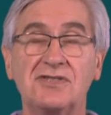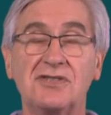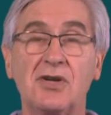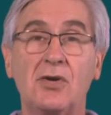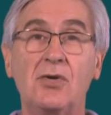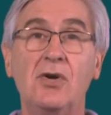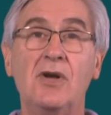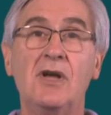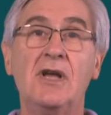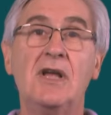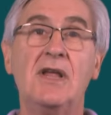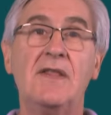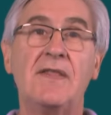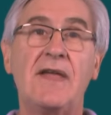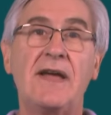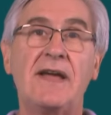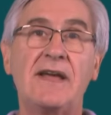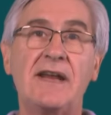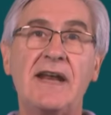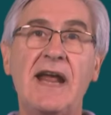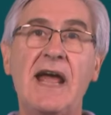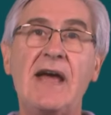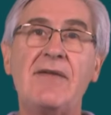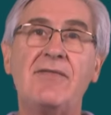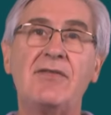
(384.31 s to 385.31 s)
So they
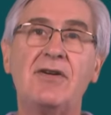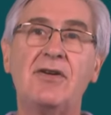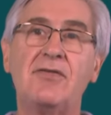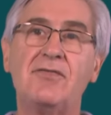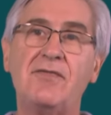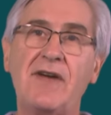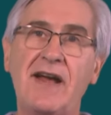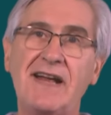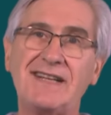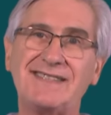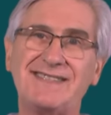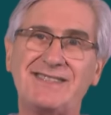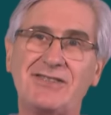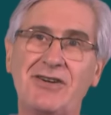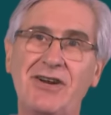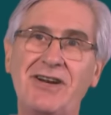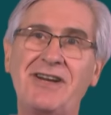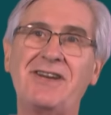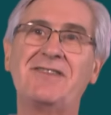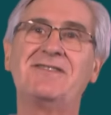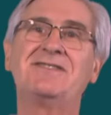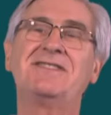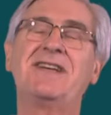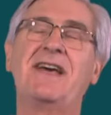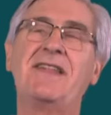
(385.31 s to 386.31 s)
can have an advanced
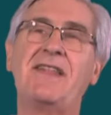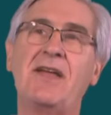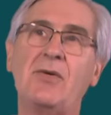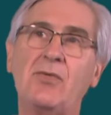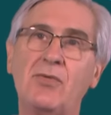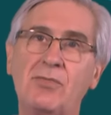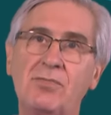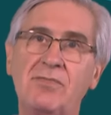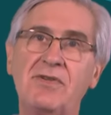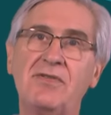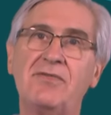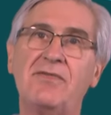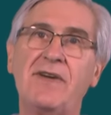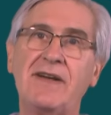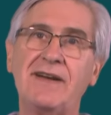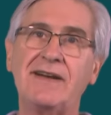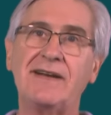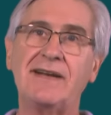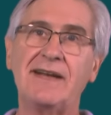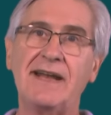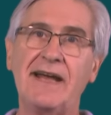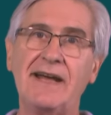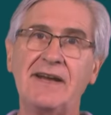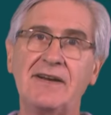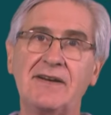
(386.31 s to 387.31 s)
directive so they wouldn't be
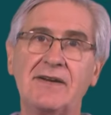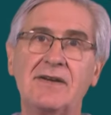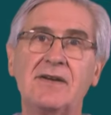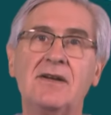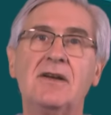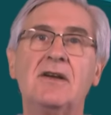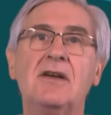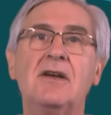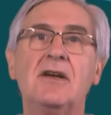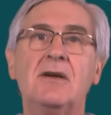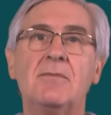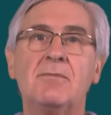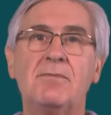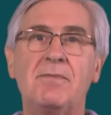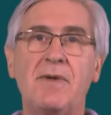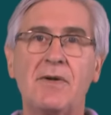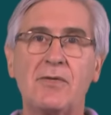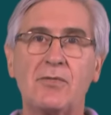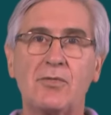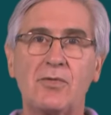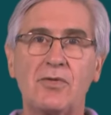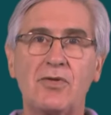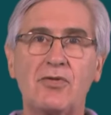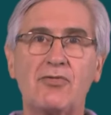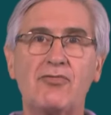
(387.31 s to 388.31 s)
ventilated, but
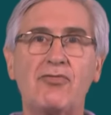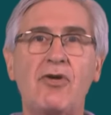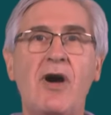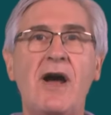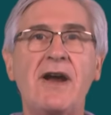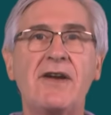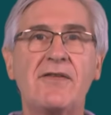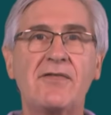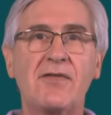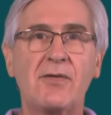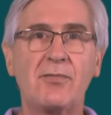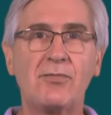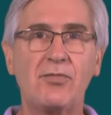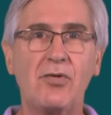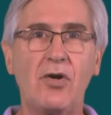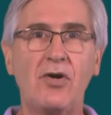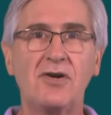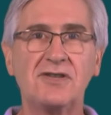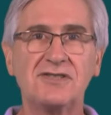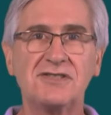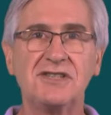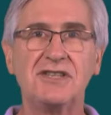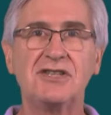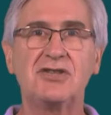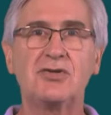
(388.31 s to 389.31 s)
with the right of the
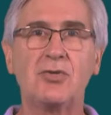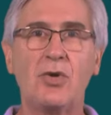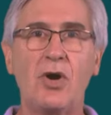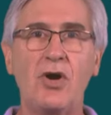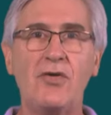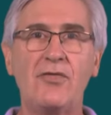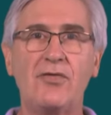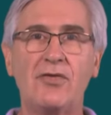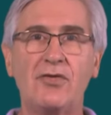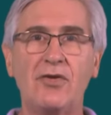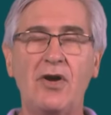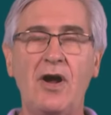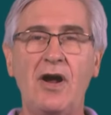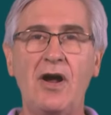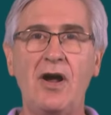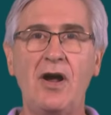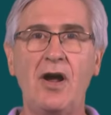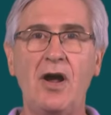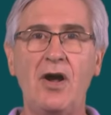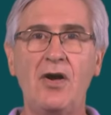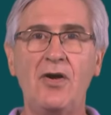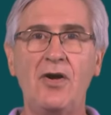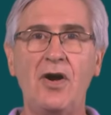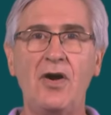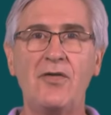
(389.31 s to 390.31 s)
proxy to
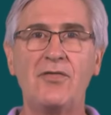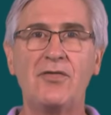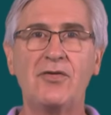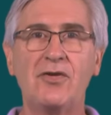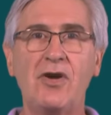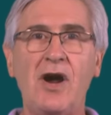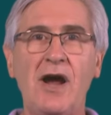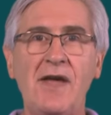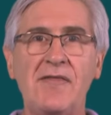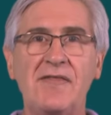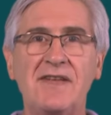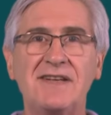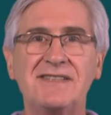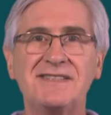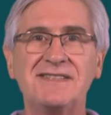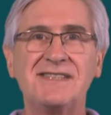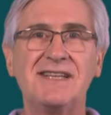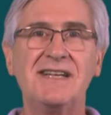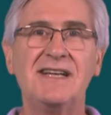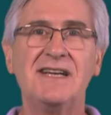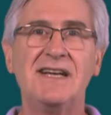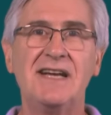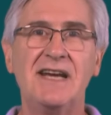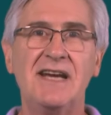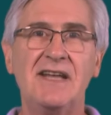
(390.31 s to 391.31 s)
override this
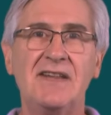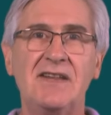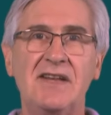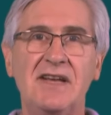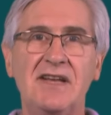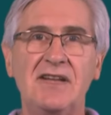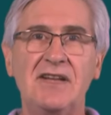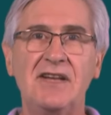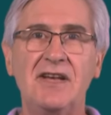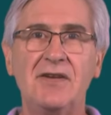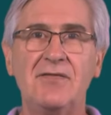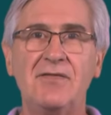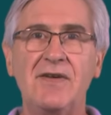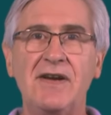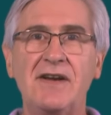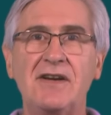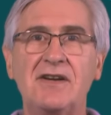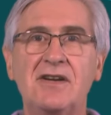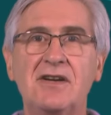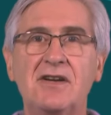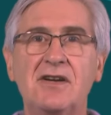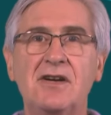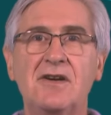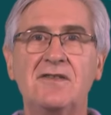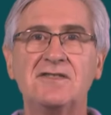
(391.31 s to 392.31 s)
in the event
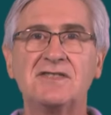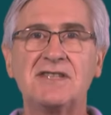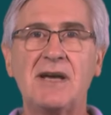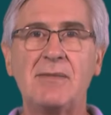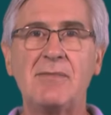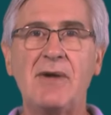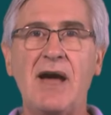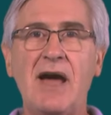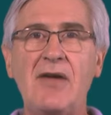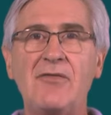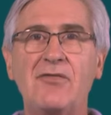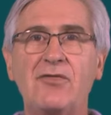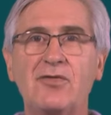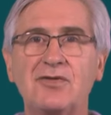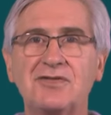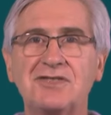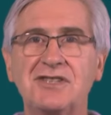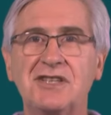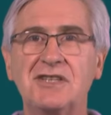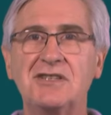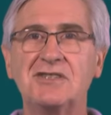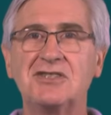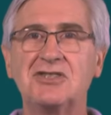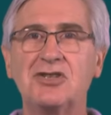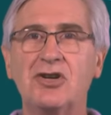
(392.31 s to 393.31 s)
of some
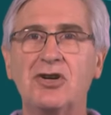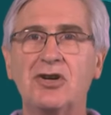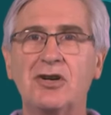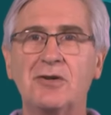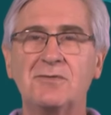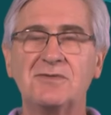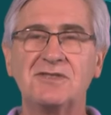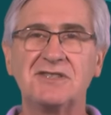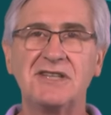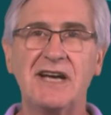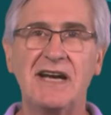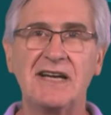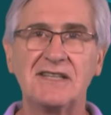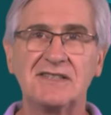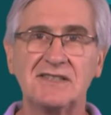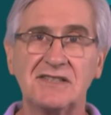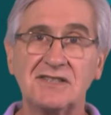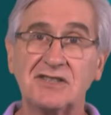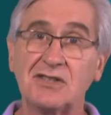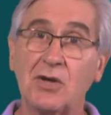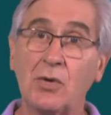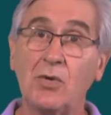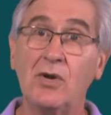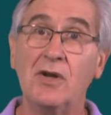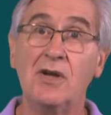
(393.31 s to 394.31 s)
unforeseen
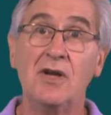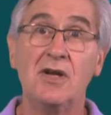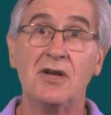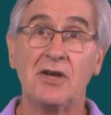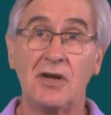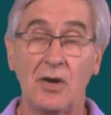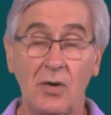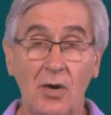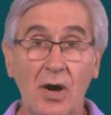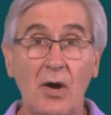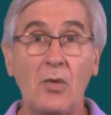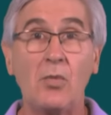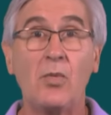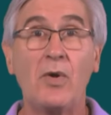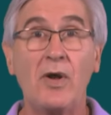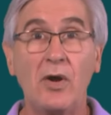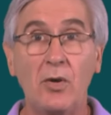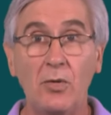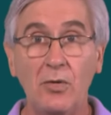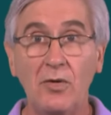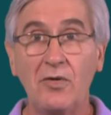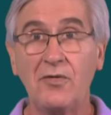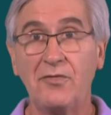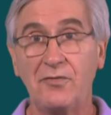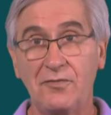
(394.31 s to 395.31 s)
circumstances. So a
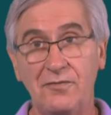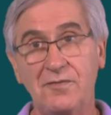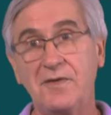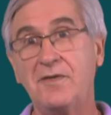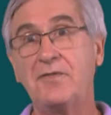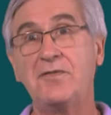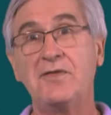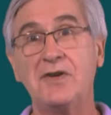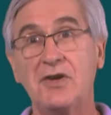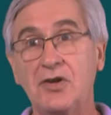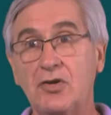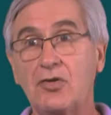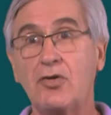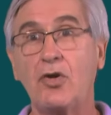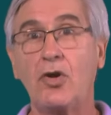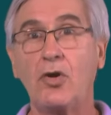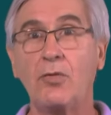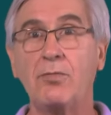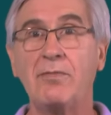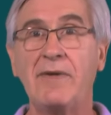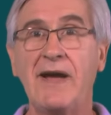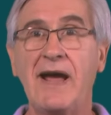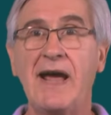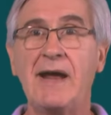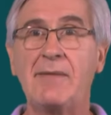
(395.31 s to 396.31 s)
well
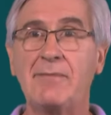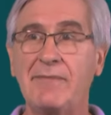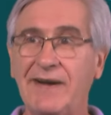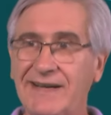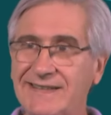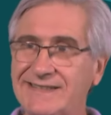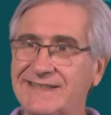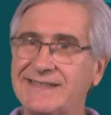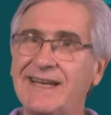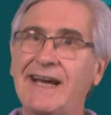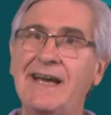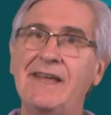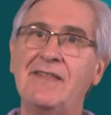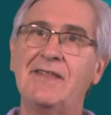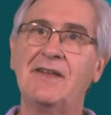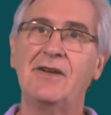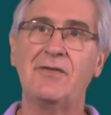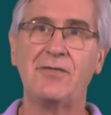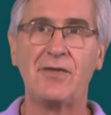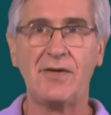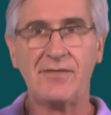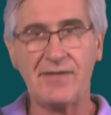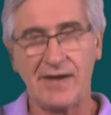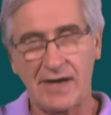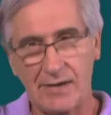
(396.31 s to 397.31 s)
50-year-old man may say that
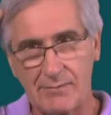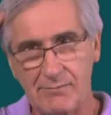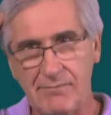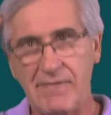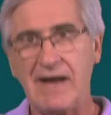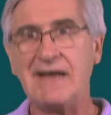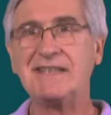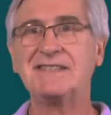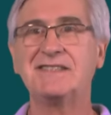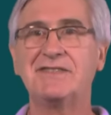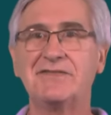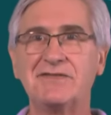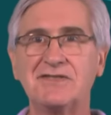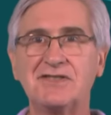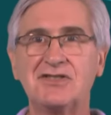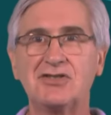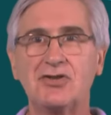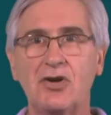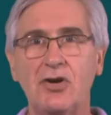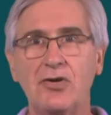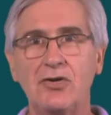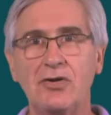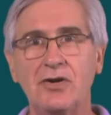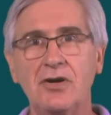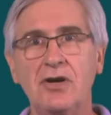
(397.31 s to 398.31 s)
if I've had a massive
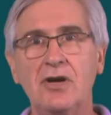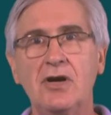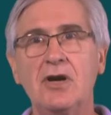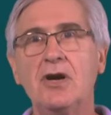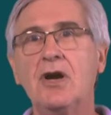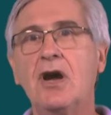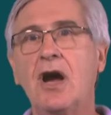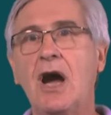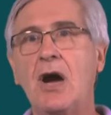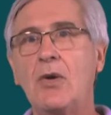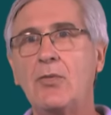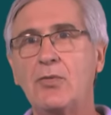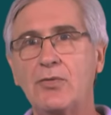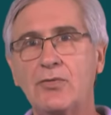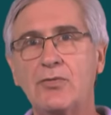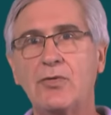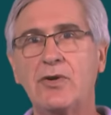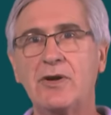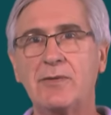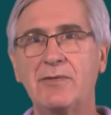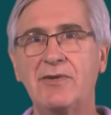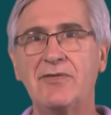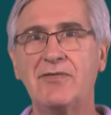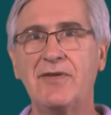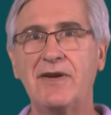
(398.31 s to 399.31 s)
stroke, I wouldn't want
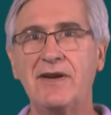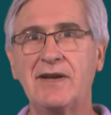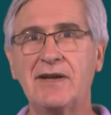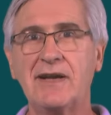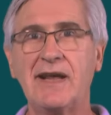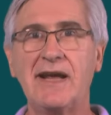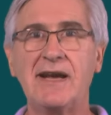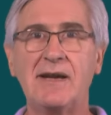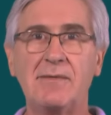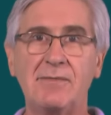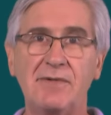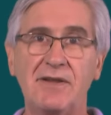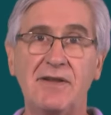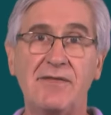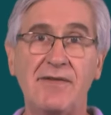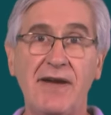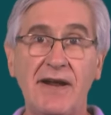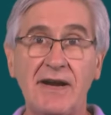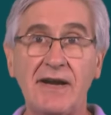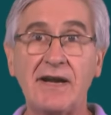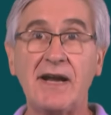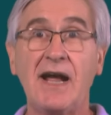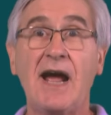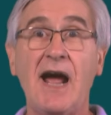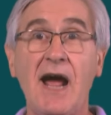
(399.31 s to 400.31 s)
to be ventilated, but they've
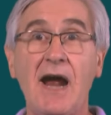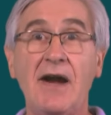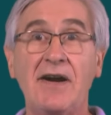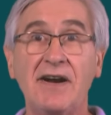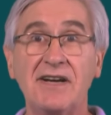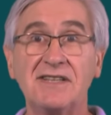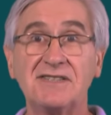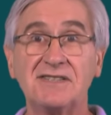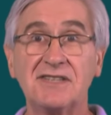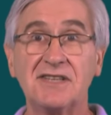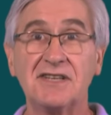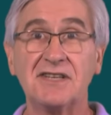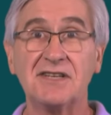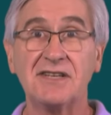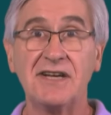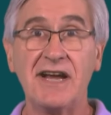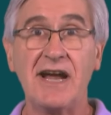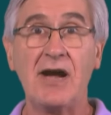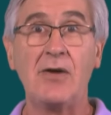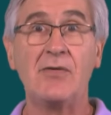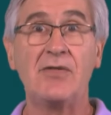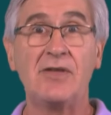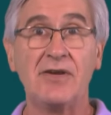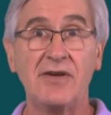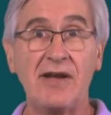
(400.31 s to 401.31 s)
had a car accident
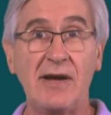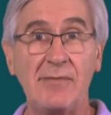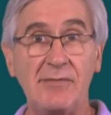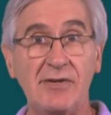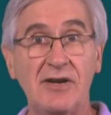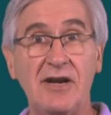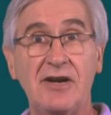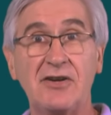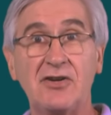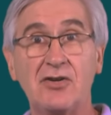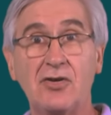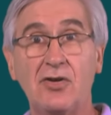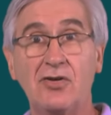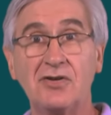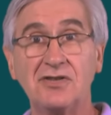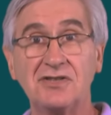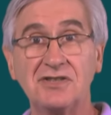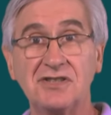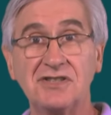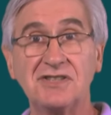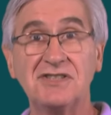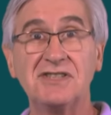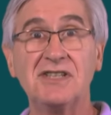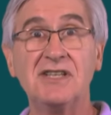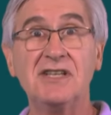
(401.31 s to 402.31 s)
now and they're coming
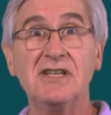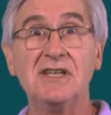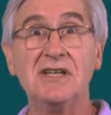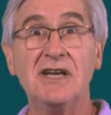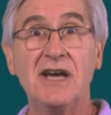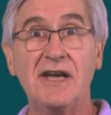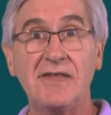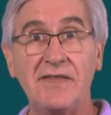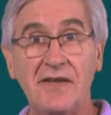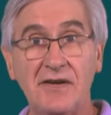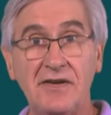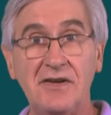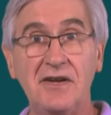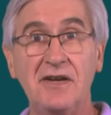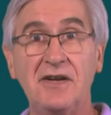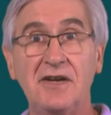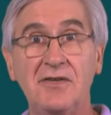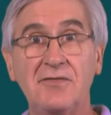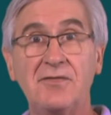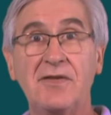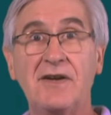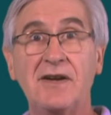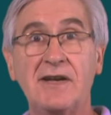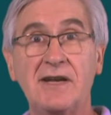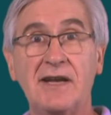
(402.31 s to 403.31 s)
unconscious and they're
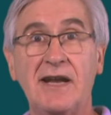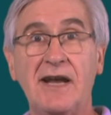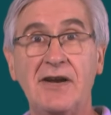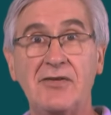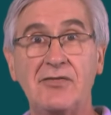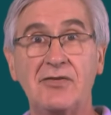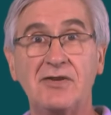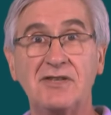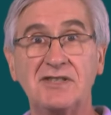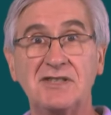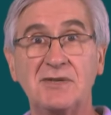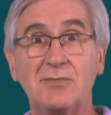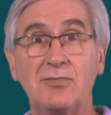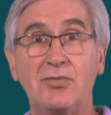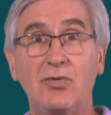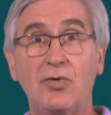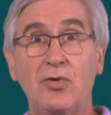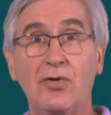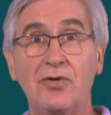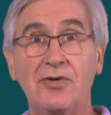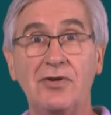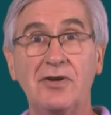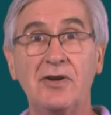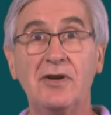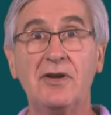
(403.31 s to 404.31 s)
needing ventilatory
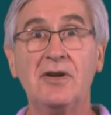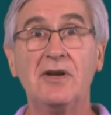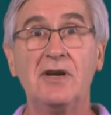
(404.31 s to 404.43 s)
support.